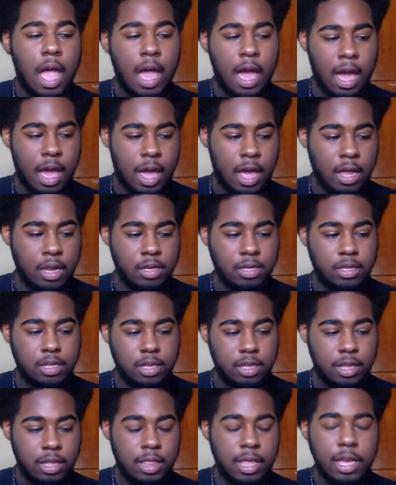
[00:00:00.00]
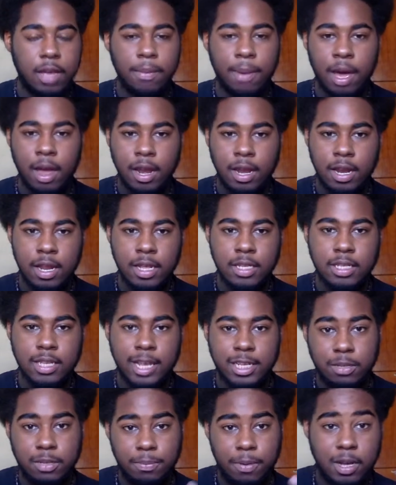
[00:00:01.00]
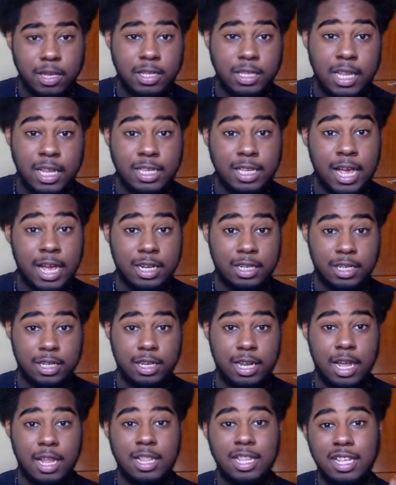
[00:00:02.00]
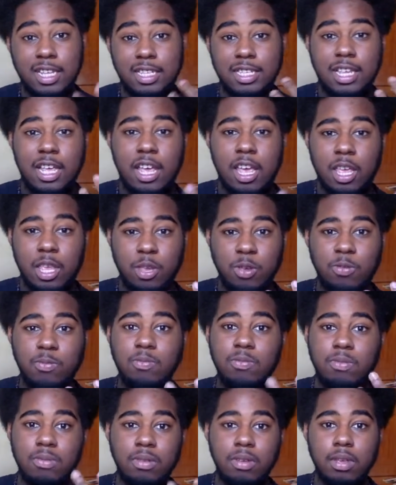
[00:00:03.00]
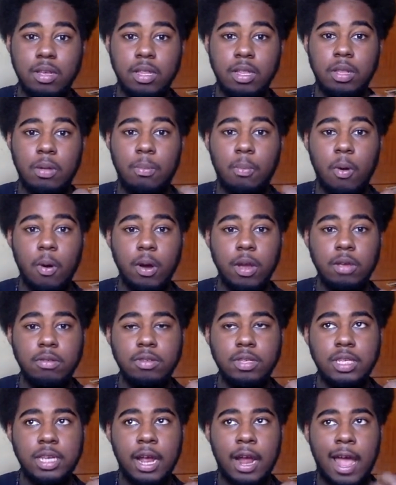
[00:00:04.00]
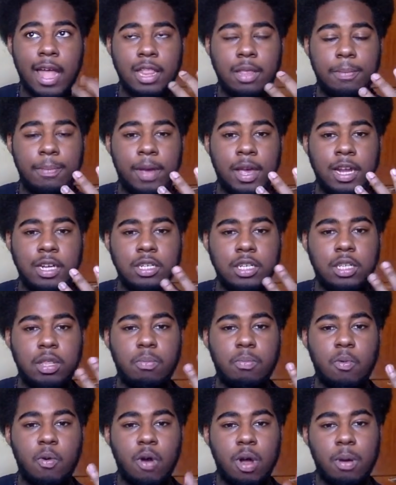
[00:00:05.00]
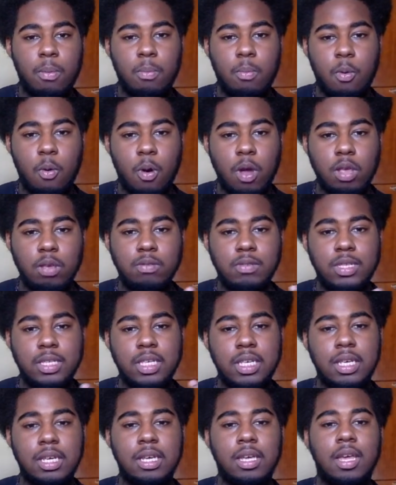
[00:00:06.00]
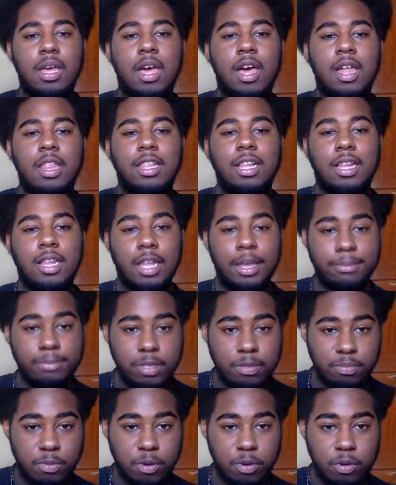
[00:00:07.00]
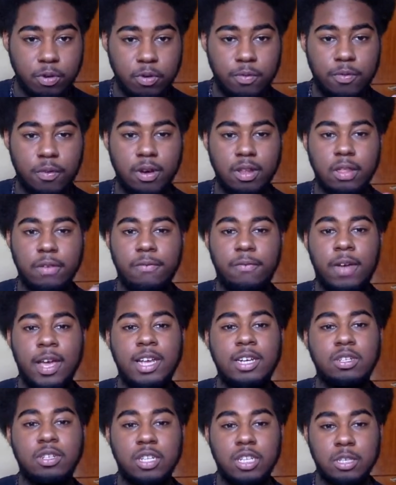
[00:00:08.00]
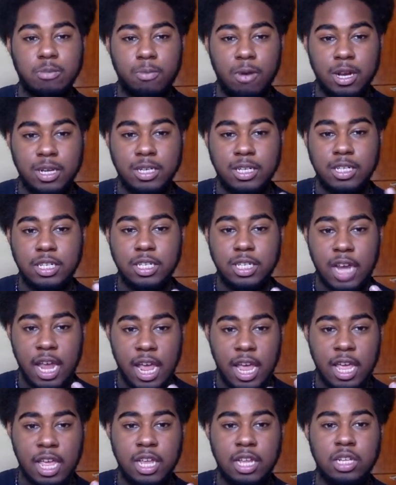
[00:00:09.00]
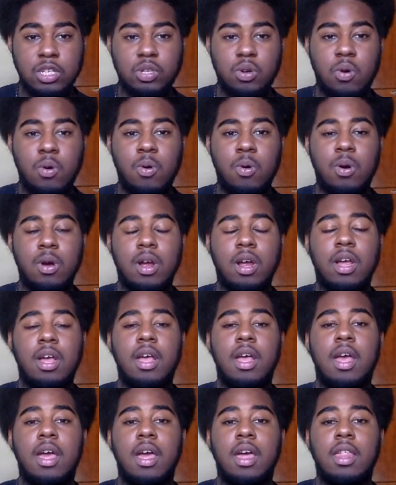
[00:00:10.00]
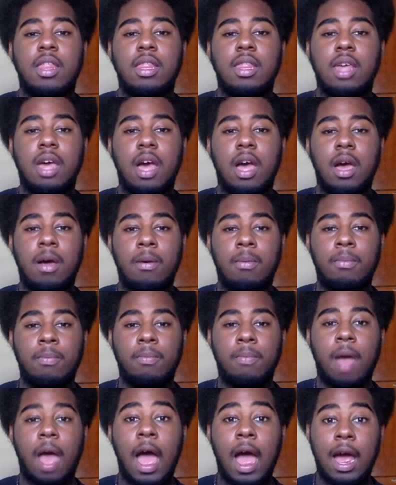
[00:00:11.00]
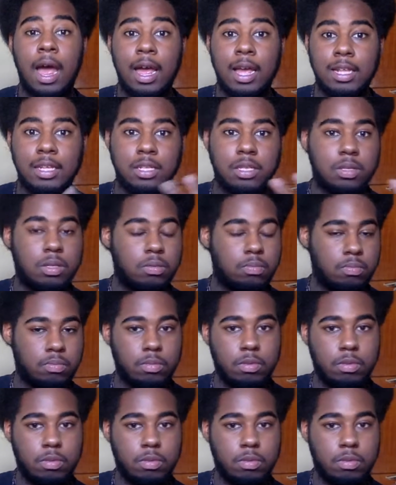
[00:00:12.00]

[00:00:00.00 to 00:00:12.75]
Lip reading: And the thing about it is, as a person that's actually done this, the more you stare at the picture, the more and more you see the lips move, or the facial expressions change, or the eyes,